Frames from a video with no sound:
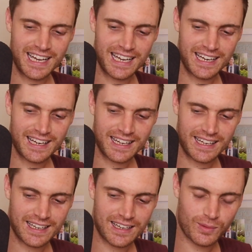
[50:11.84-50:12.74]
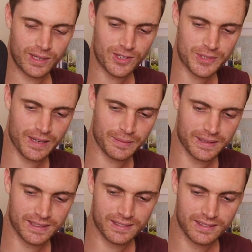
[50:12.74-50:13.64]
And what else is
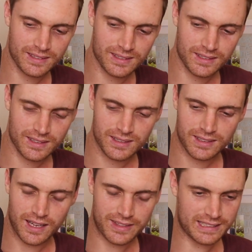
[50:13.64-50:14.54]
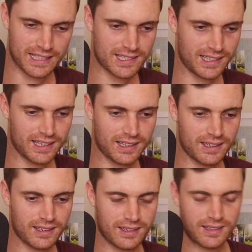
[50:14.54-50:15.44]
happening? I think that's it.
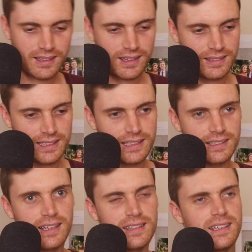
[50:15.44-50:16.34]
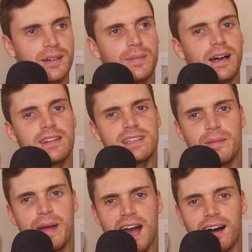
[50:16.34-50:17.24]
I think
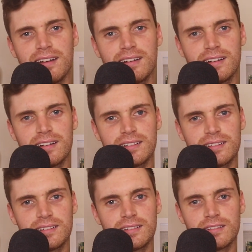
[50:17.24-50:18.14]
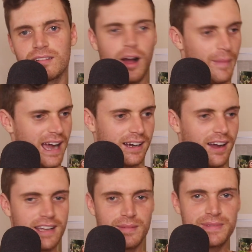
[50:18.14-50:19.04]
I'm out. I'm out,
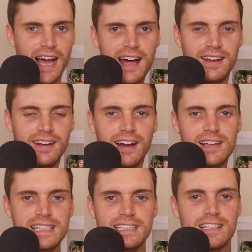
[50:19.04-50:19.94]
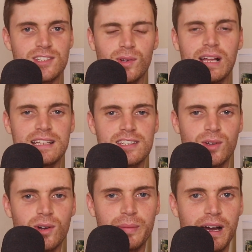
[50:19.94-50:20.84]
guys. I'm done. I think that's all I had to
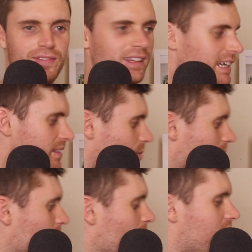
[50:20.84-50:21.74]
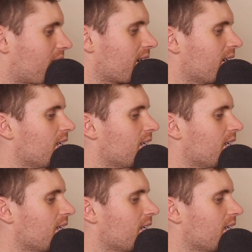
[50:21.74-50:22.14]
talk about. I feel like I had one more thing.